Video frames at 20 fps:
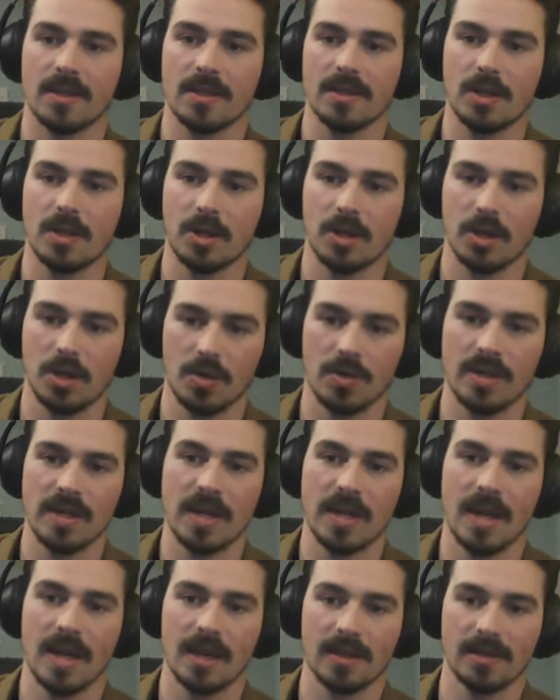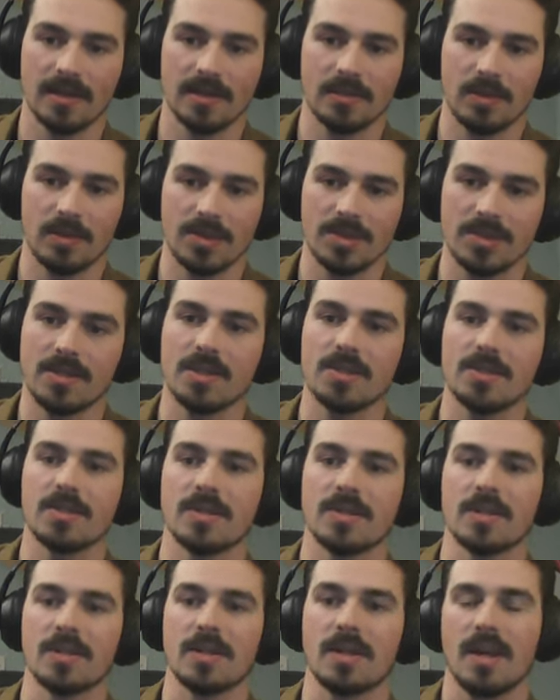near Kodiak one
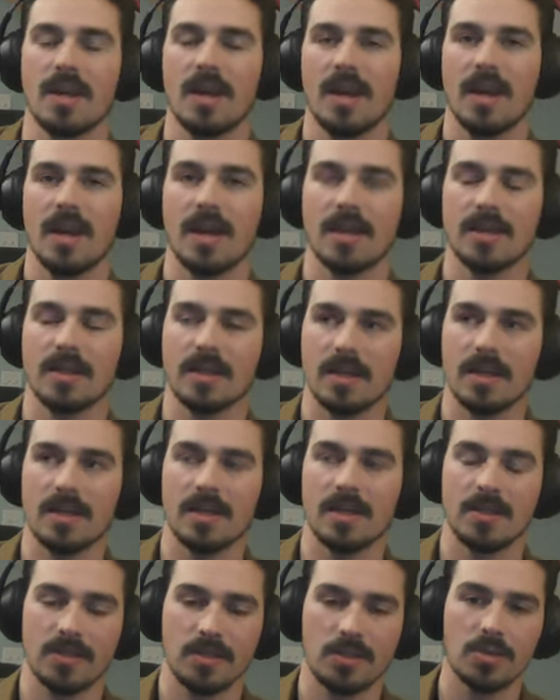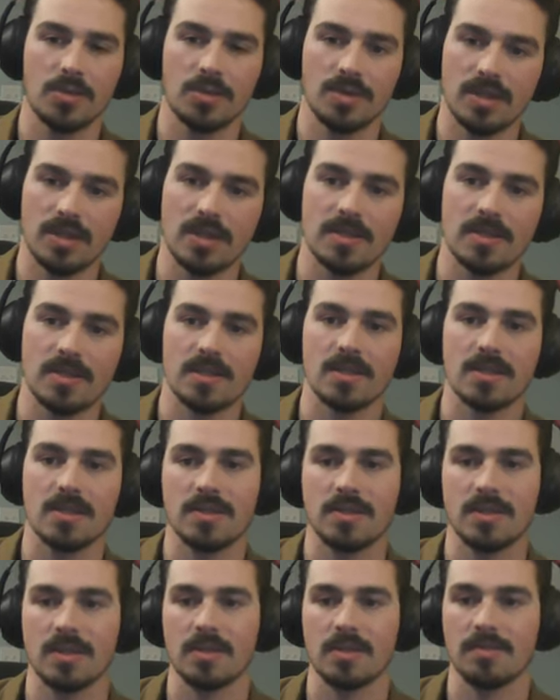season, and then I did two
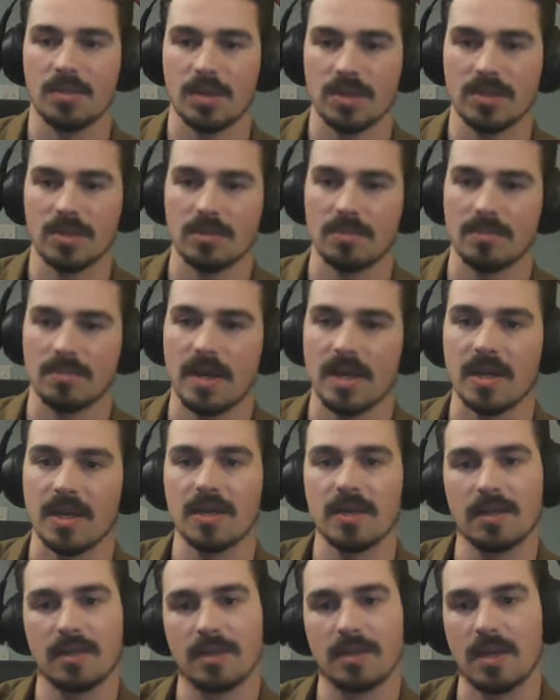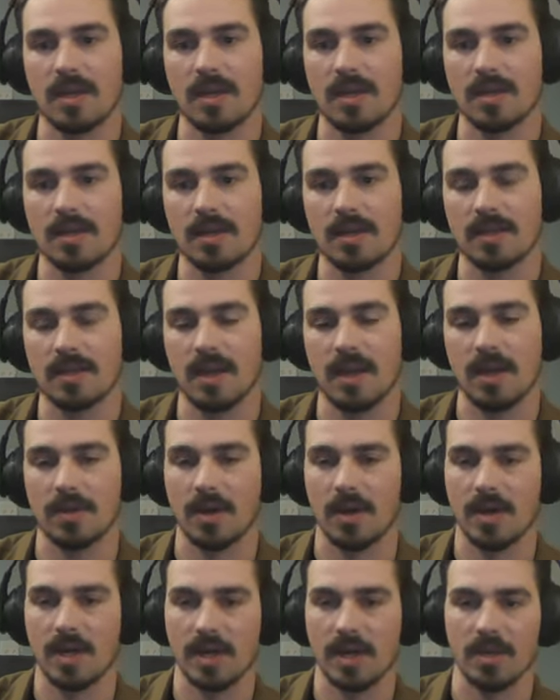seasons in Bristol Bay out
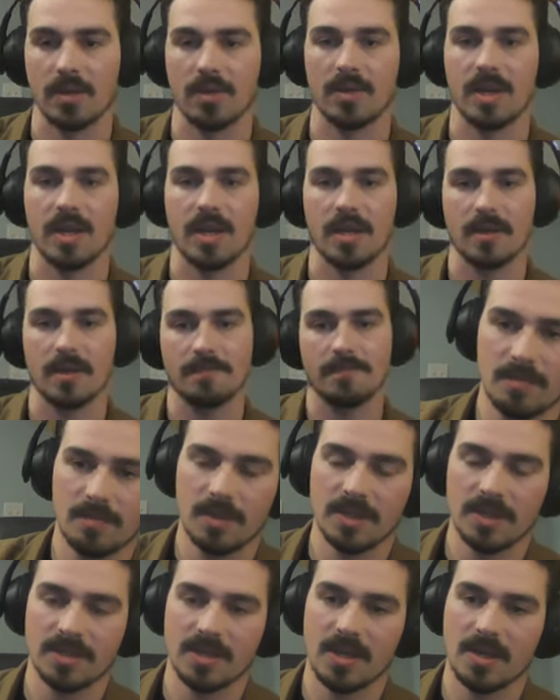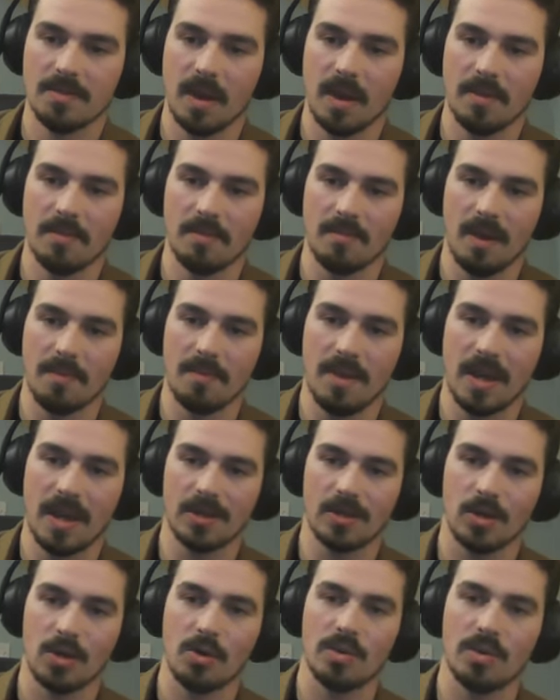on a gill net. But my
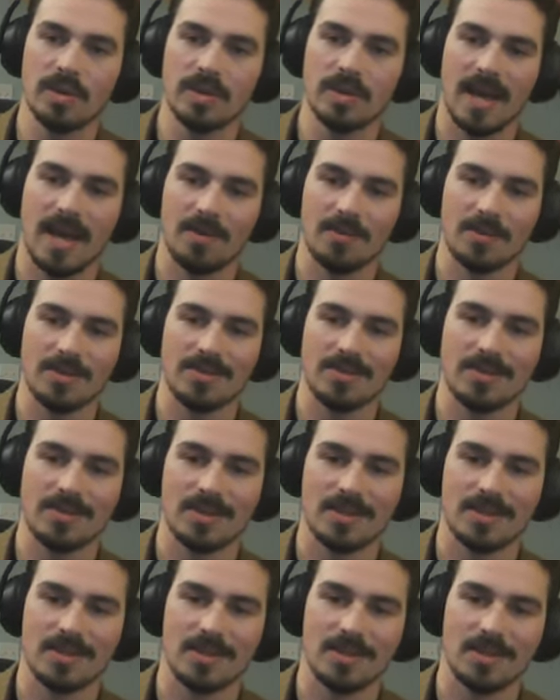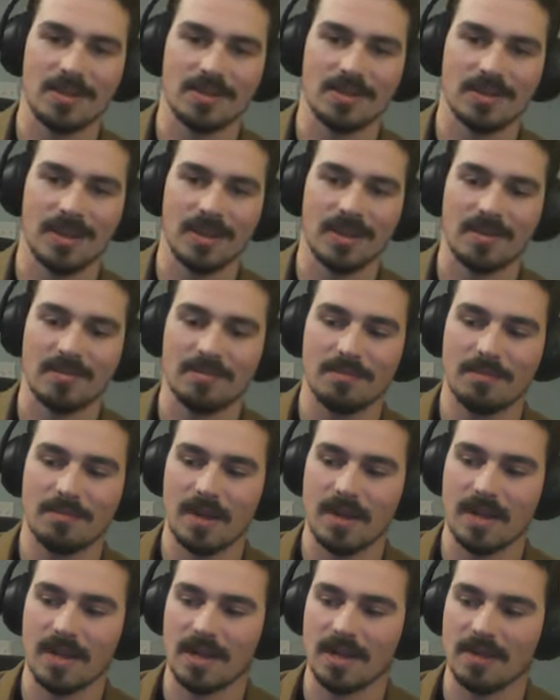main goal with that was to, you know, kind of
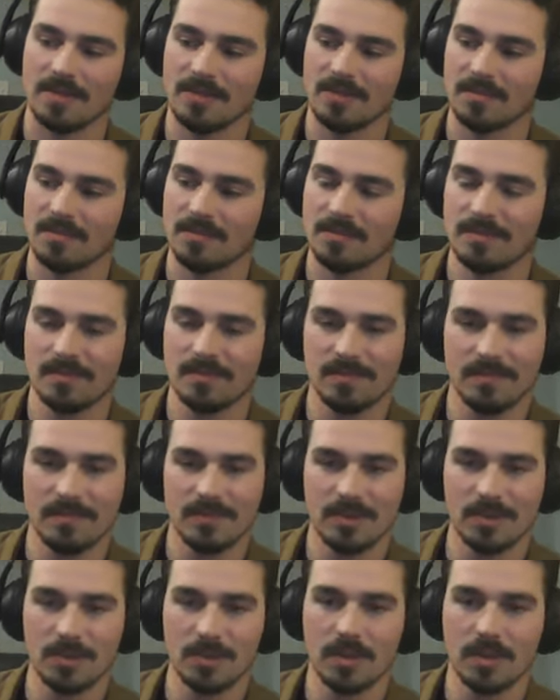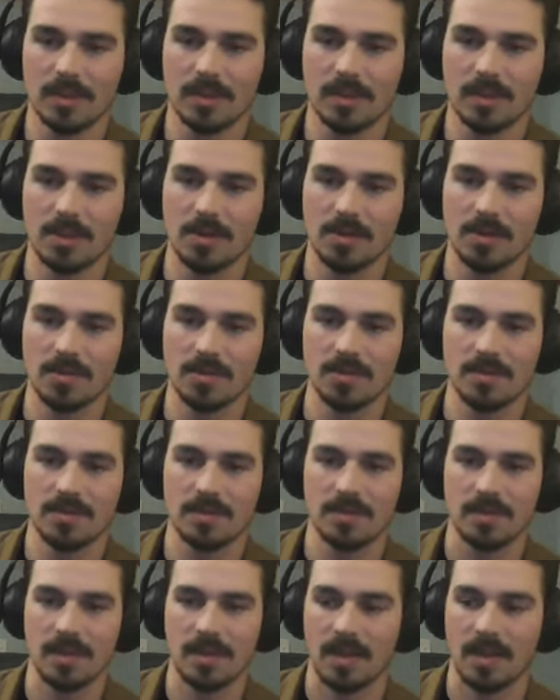pay off some student
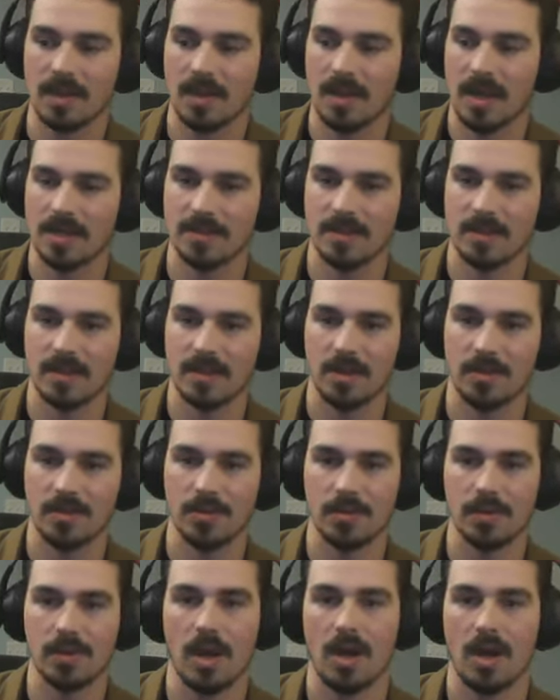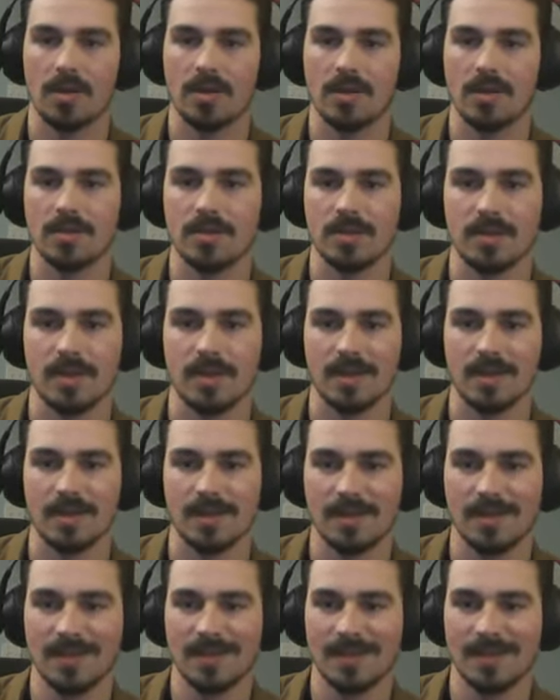loans as I go through college, and then
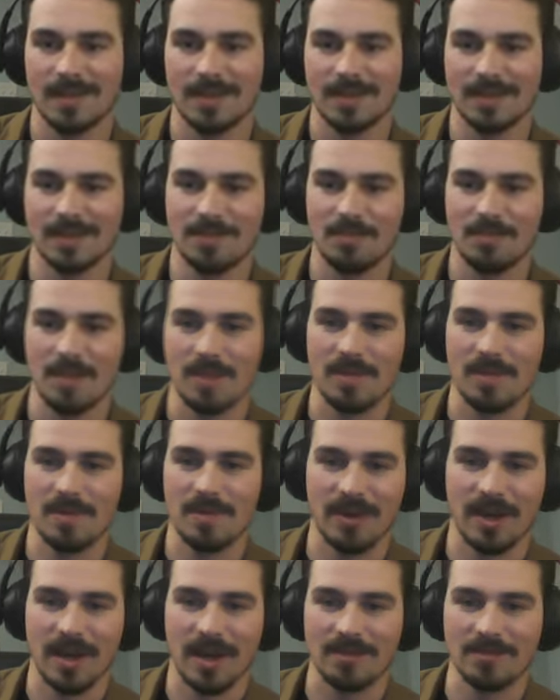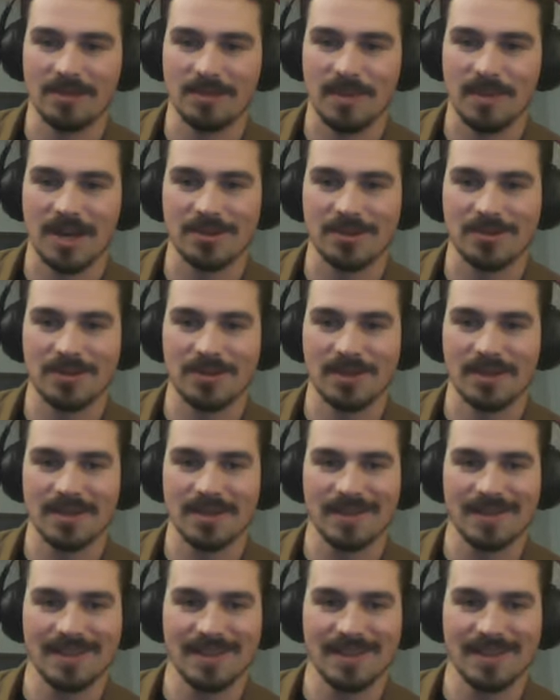maybe if I have some extra,